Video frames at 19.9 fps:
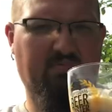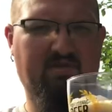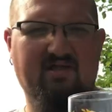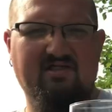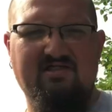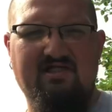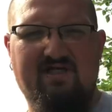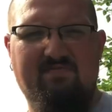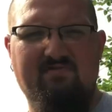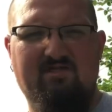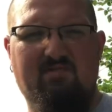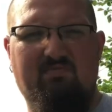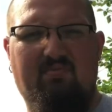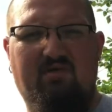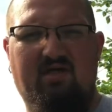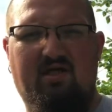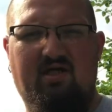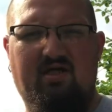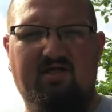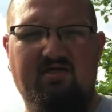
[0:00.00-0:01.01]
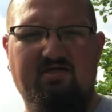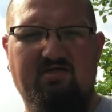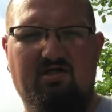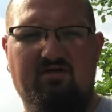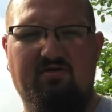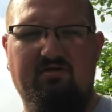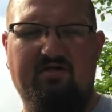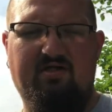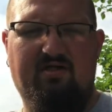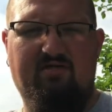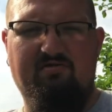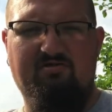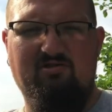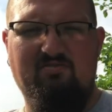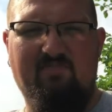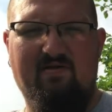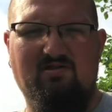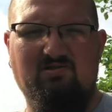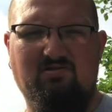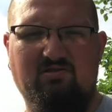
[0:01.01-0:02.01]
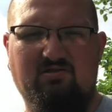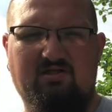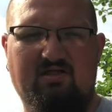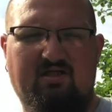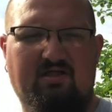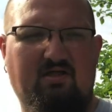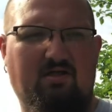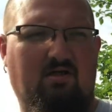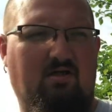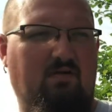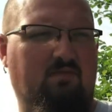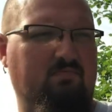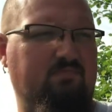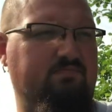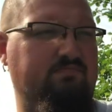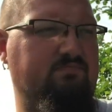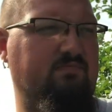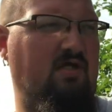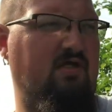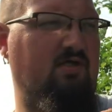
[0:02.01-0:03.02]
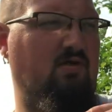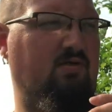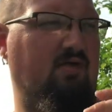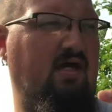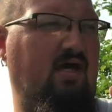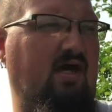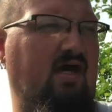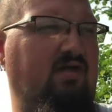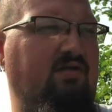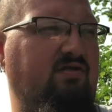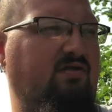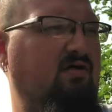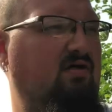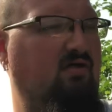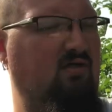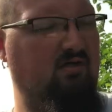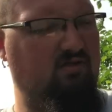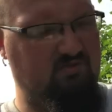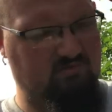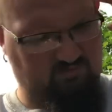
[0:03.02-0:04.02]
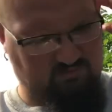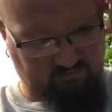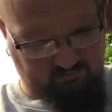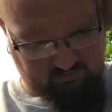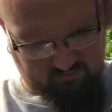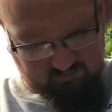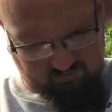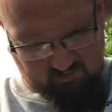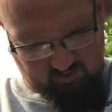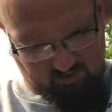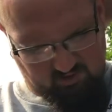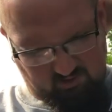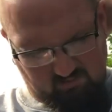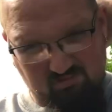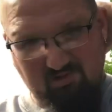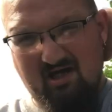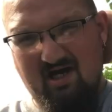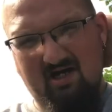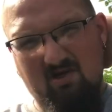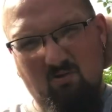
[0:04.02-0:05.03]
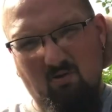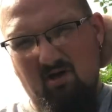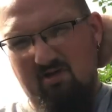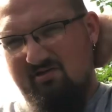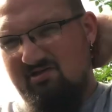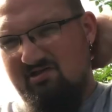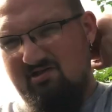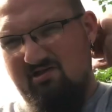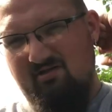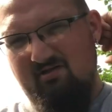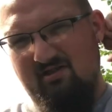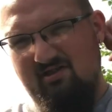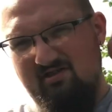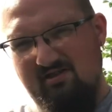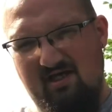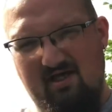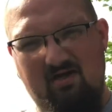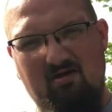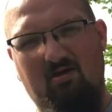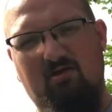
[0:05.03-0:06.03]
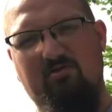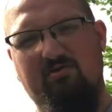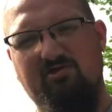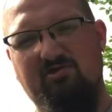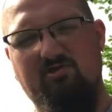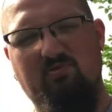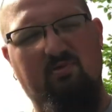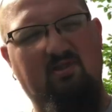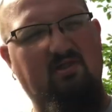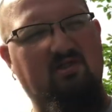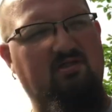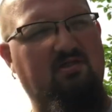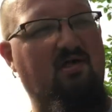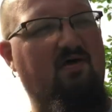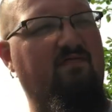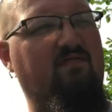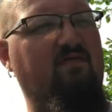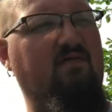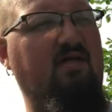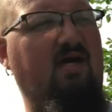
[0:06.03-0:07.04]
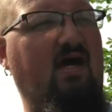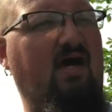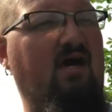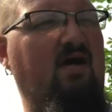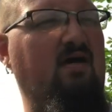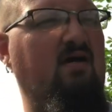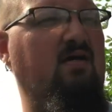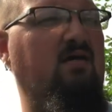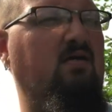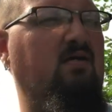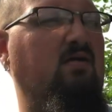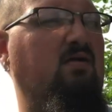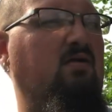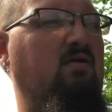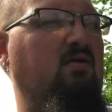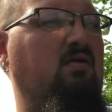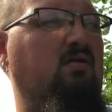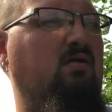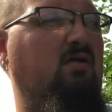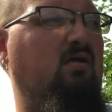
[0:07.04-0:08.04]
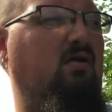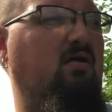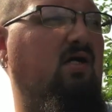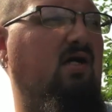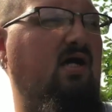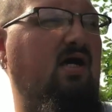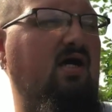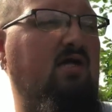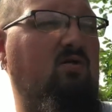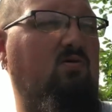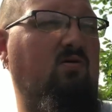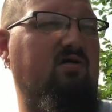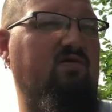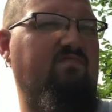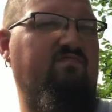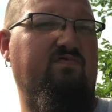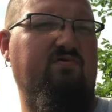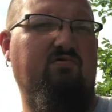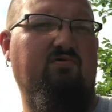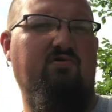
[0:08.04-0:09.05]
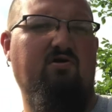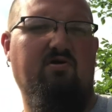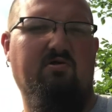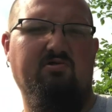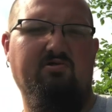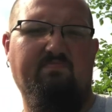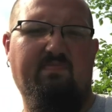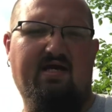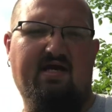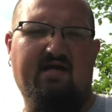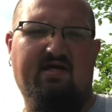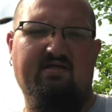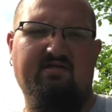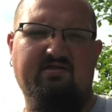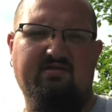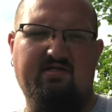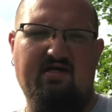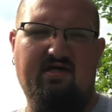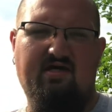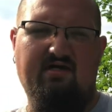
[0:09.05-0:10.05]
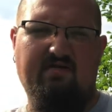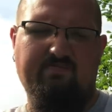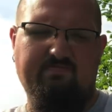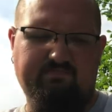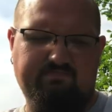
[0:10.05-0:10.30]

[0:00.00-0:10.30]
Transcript: that seems to be Southern Tier's specialty. Um, I know they had the the Blackwater series that had all the sweet stuff in that. Uh, had quite a few of those back in the day.